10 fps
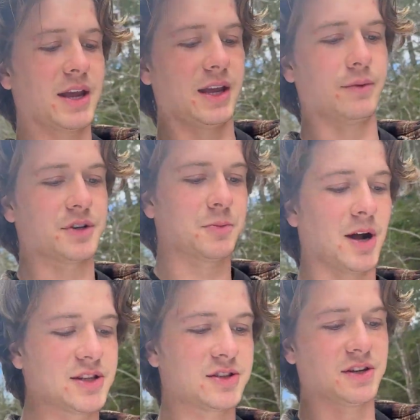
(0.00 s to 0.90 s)
in
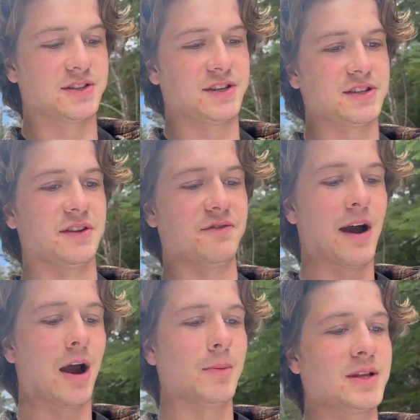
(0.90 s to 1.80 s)
response to diseased
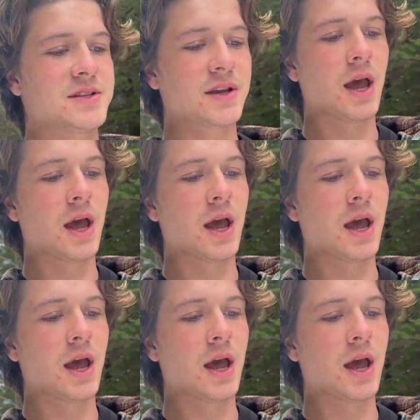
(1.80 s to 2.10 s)
environments.